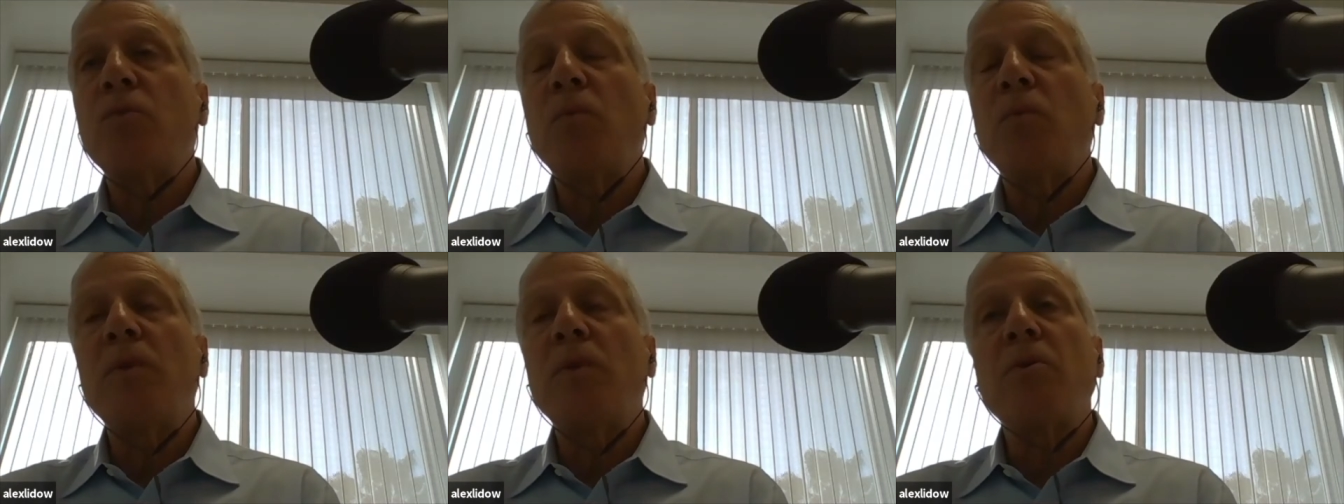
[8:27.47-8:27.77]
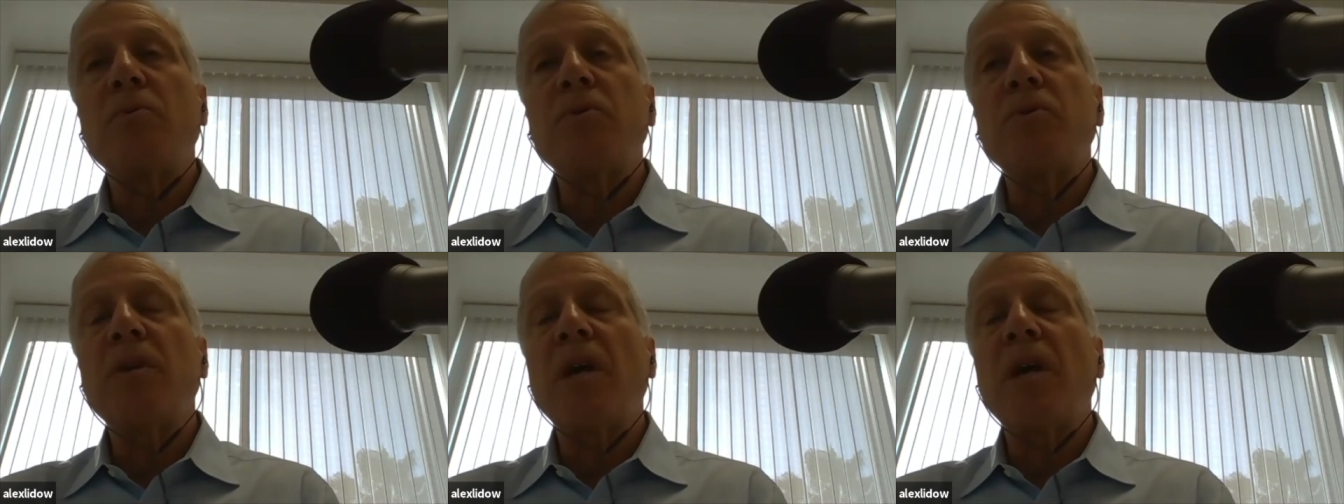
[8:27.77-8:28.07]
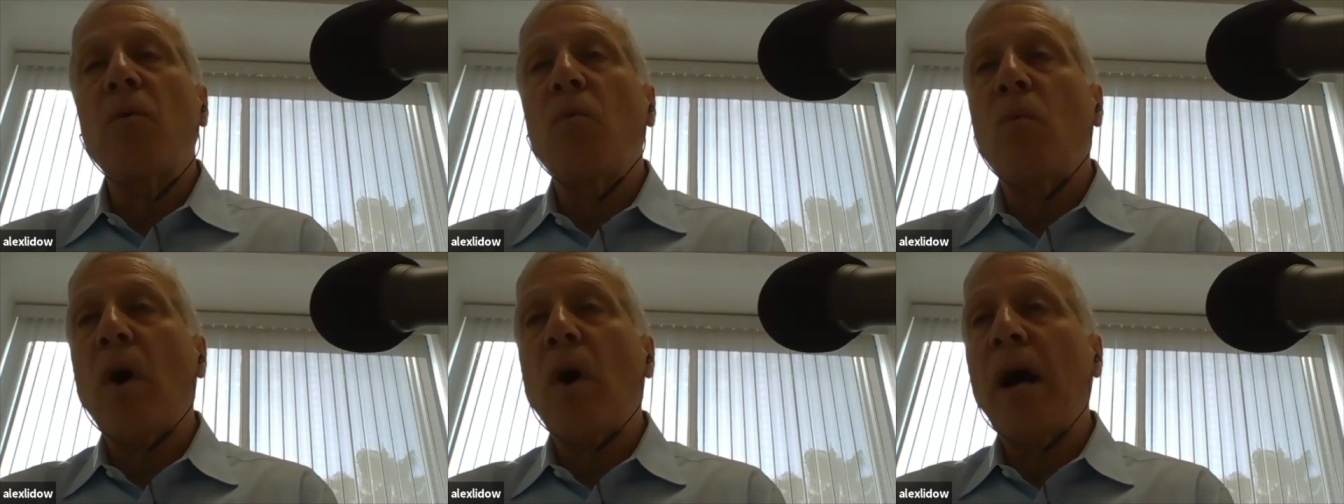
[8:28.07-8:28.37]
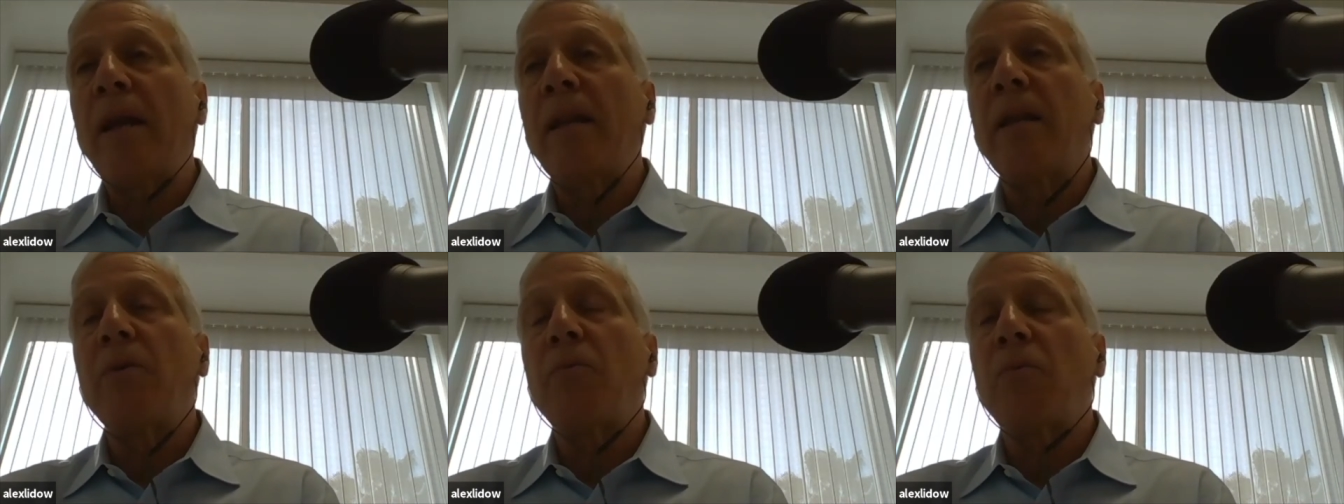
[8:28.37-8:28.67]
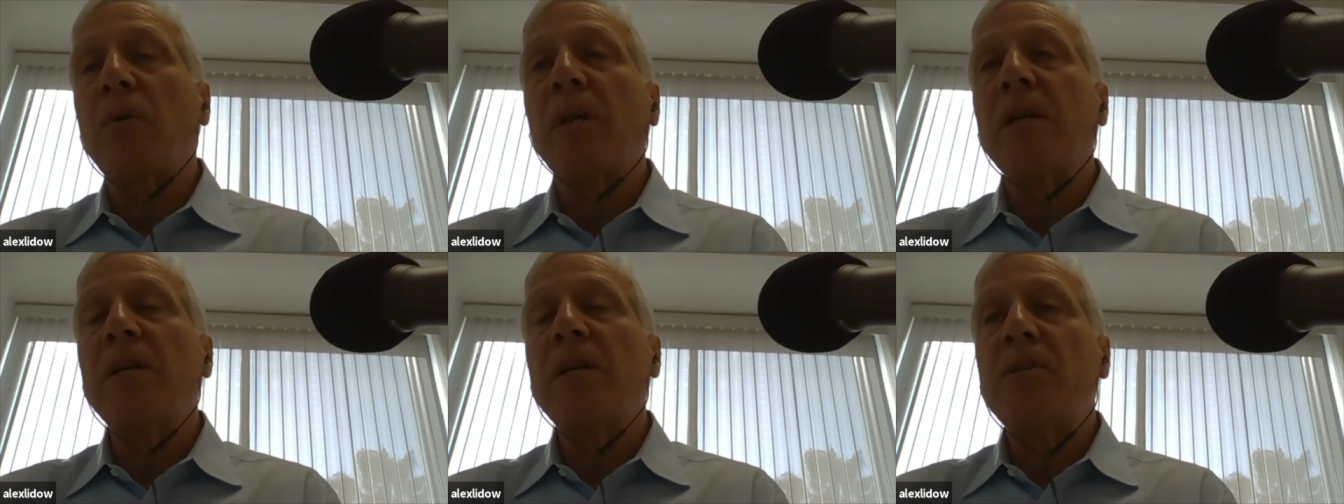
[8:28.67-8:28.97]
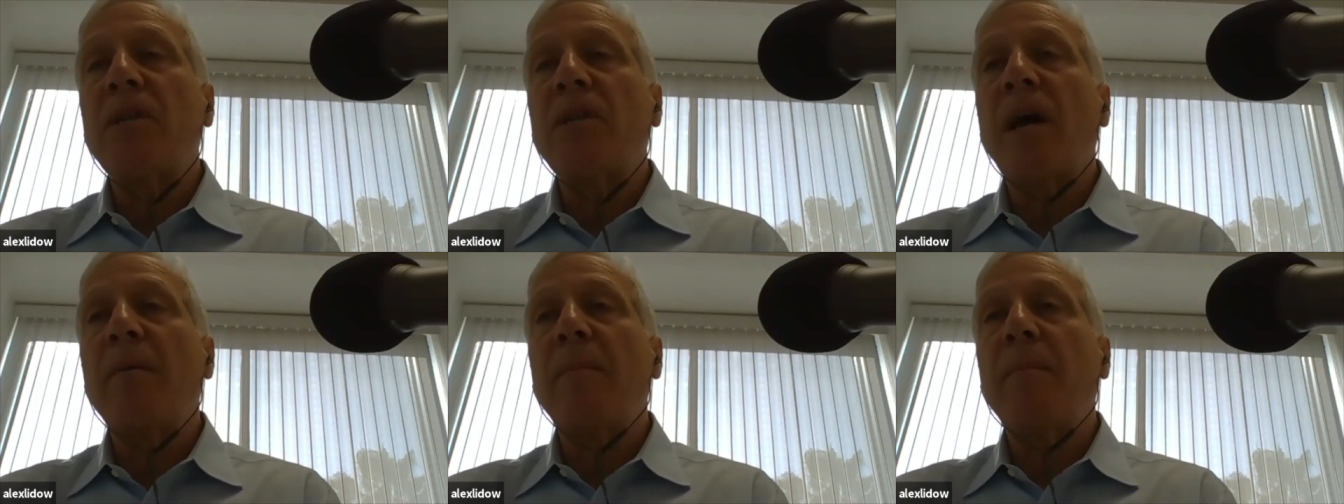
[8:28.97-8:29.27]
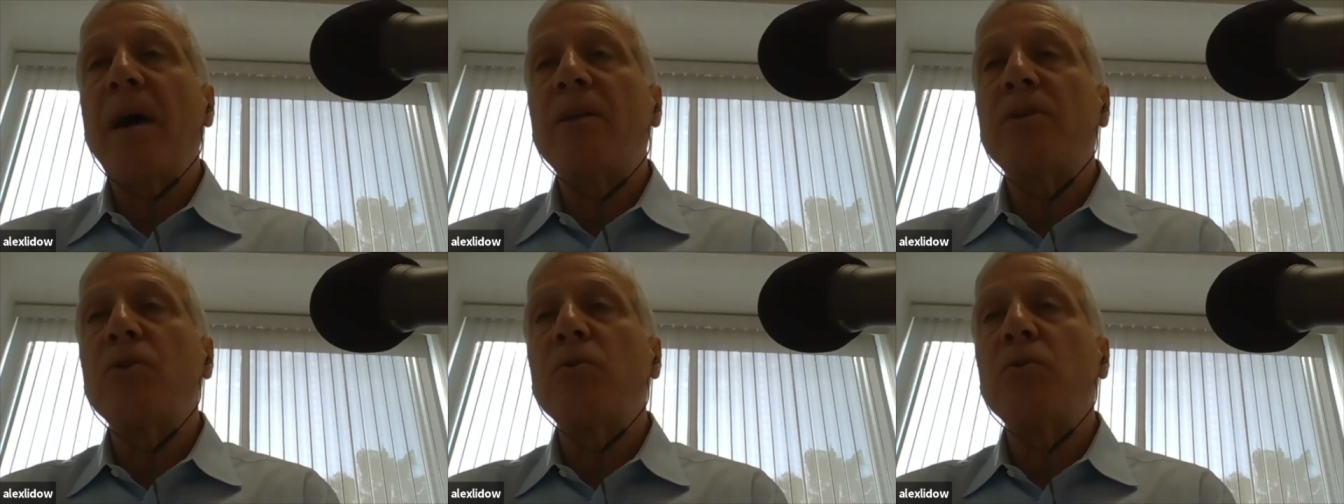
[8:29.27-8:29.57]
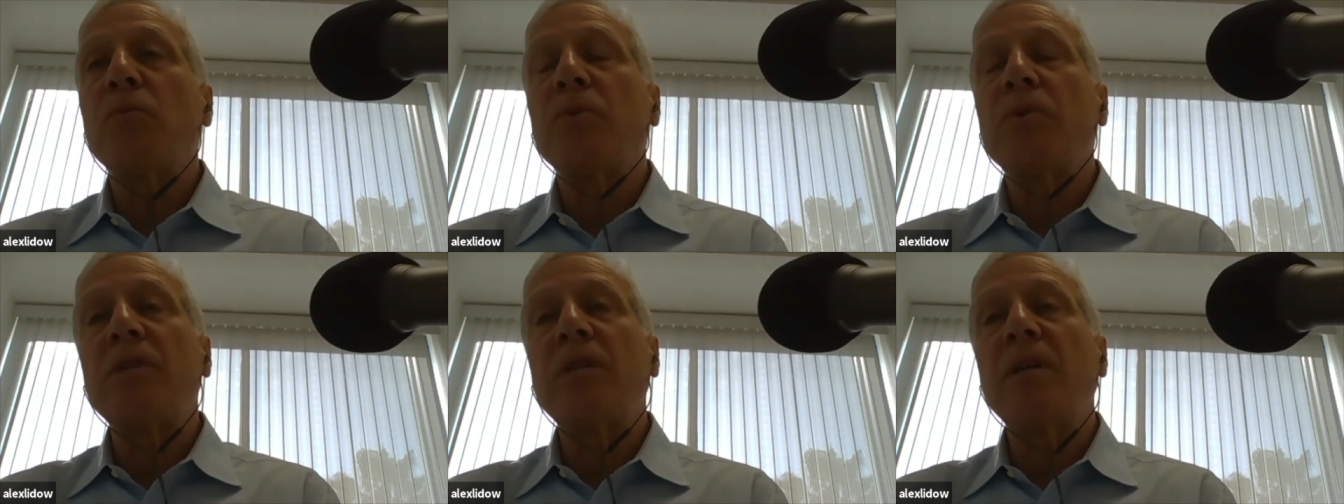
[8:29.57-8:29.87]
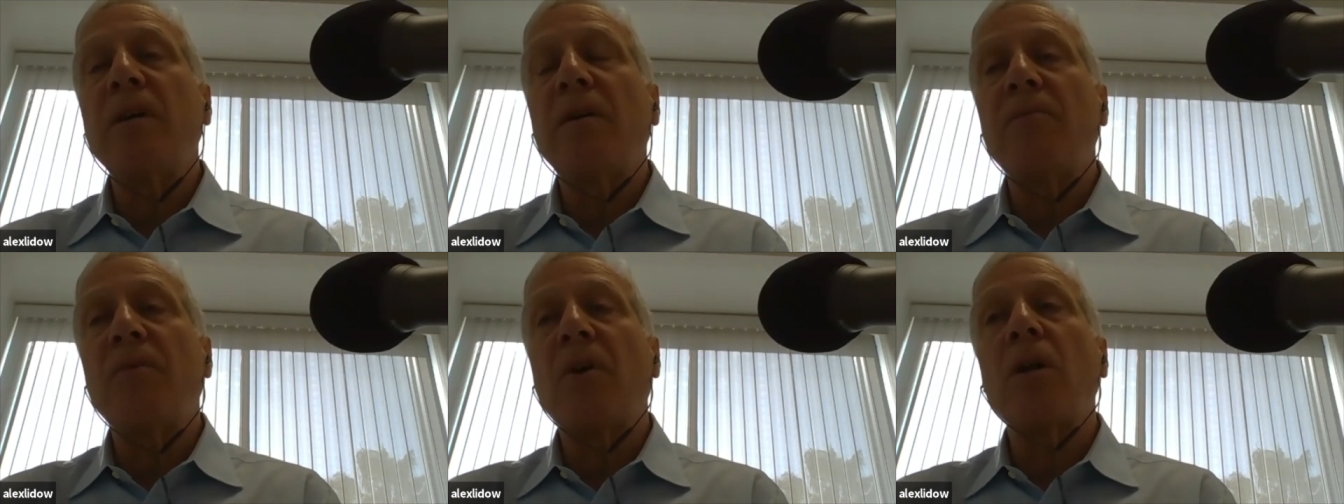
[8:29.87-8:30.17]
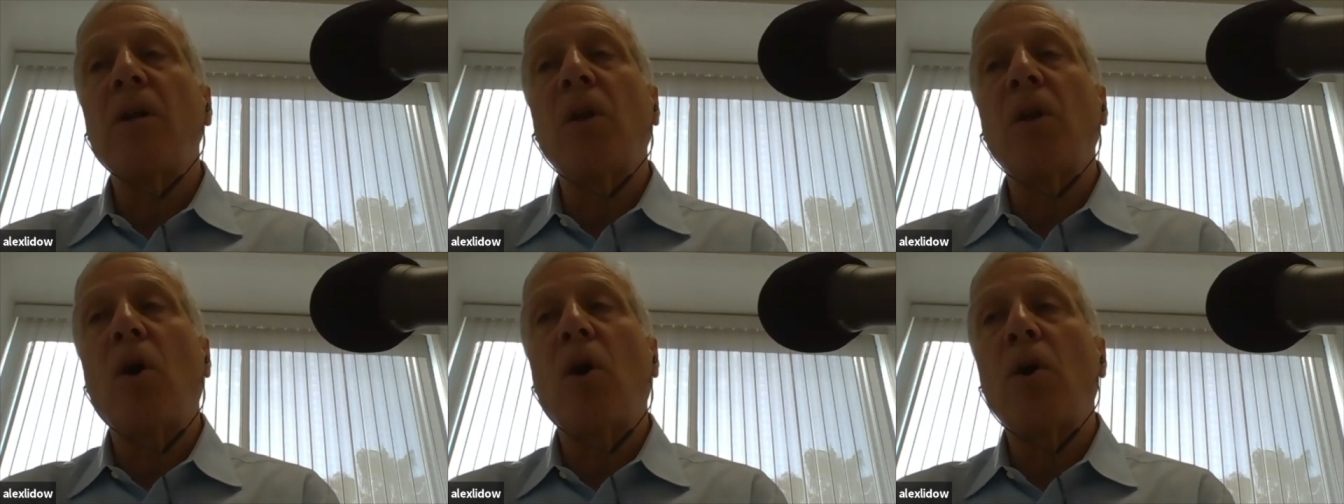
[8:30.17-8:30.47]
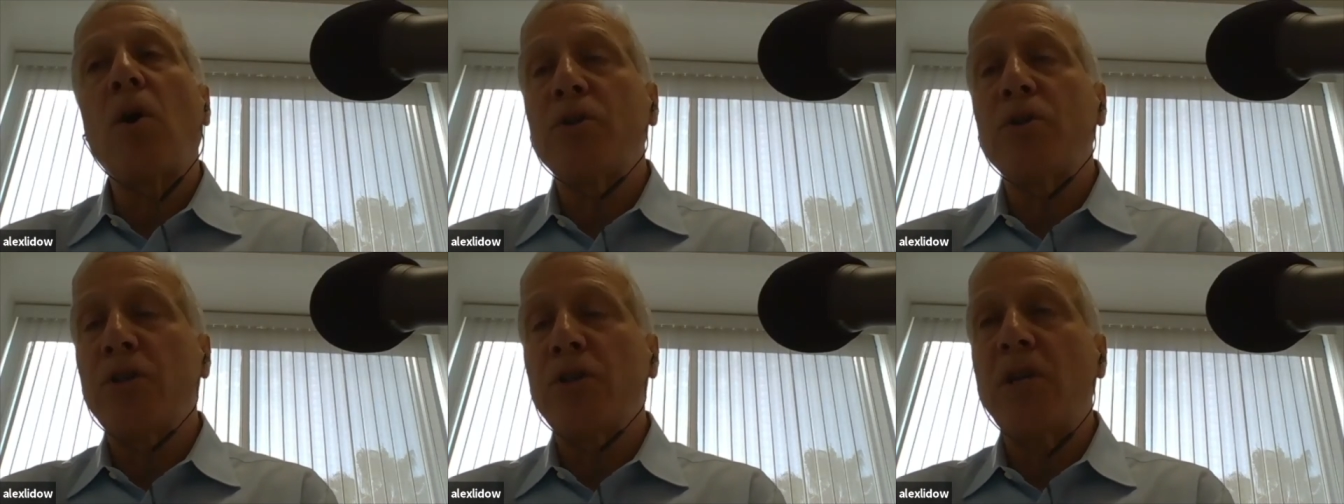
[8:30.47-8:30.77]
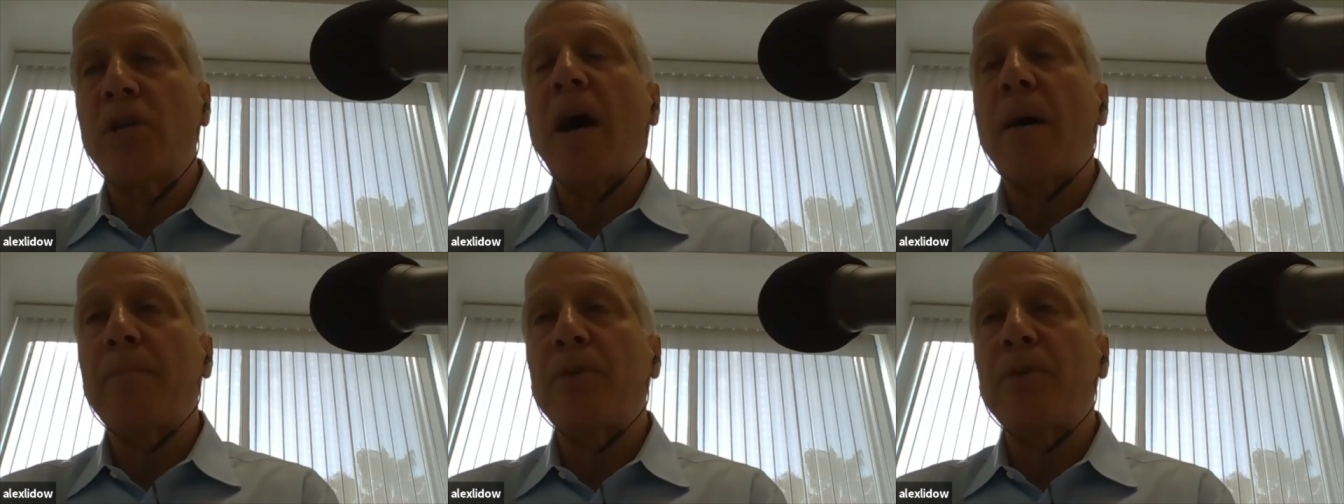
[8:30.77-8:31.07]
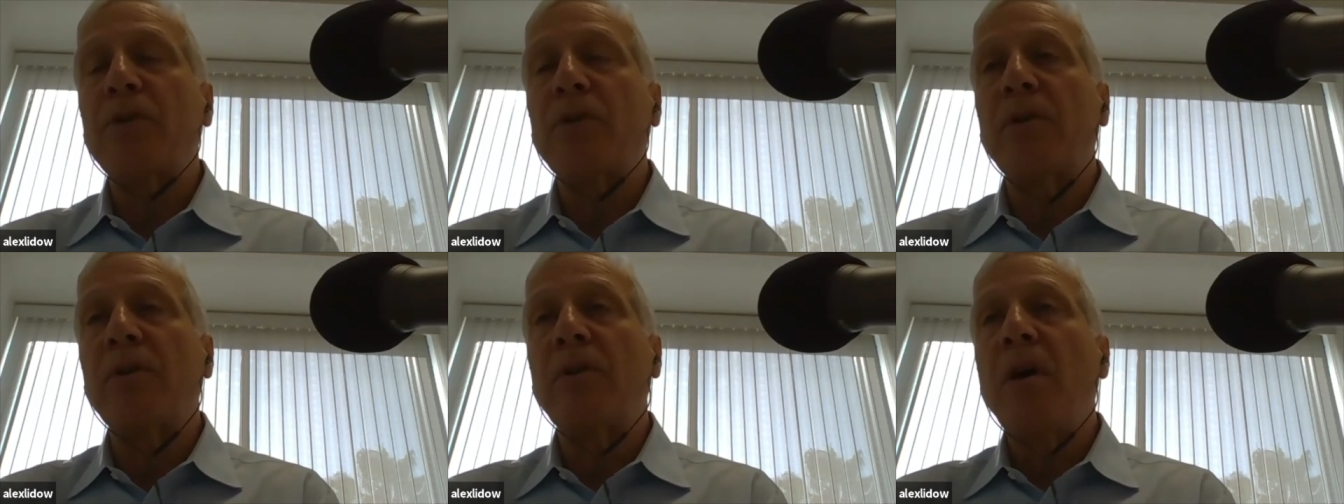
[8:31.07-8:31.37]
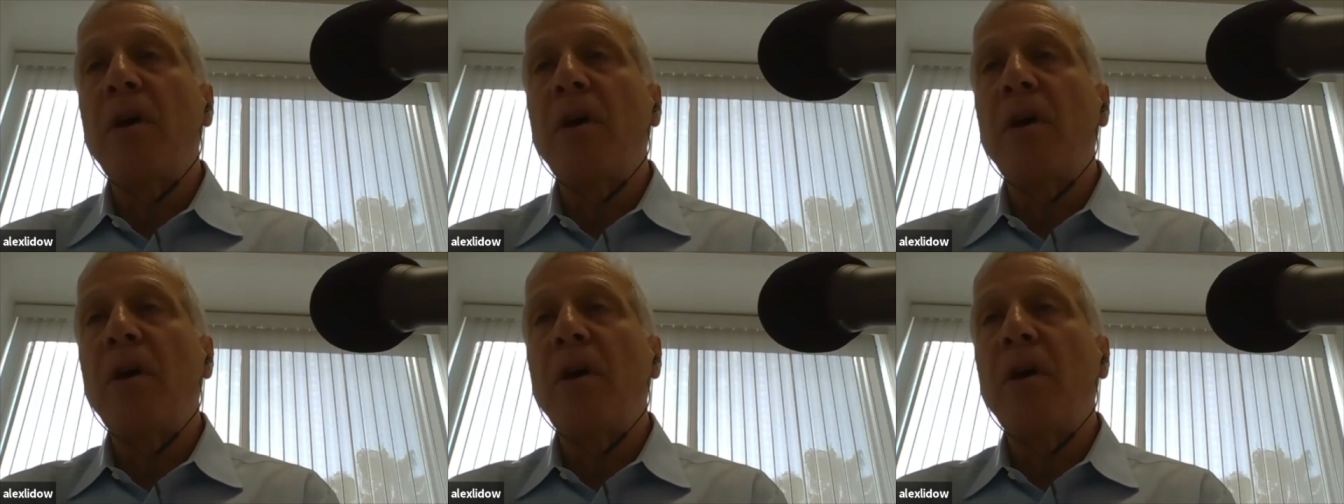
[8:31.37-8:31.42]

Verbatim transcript: When those get widely released, I imagine we'll see a very large adoption